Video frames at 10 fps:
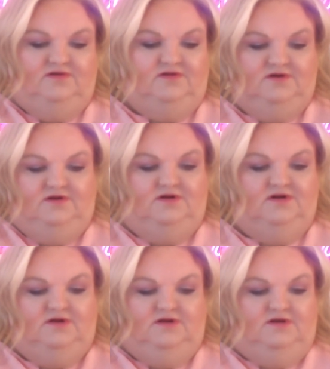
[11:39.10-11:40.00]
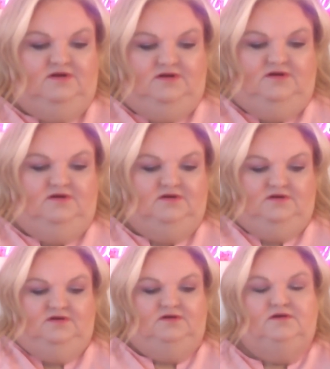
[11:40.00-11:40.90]

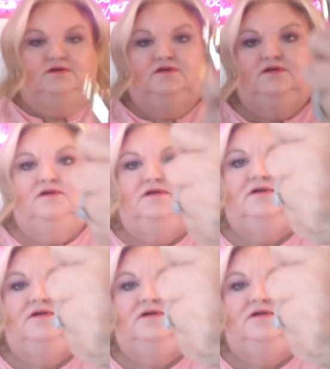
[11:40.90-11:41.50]
(no one is talking)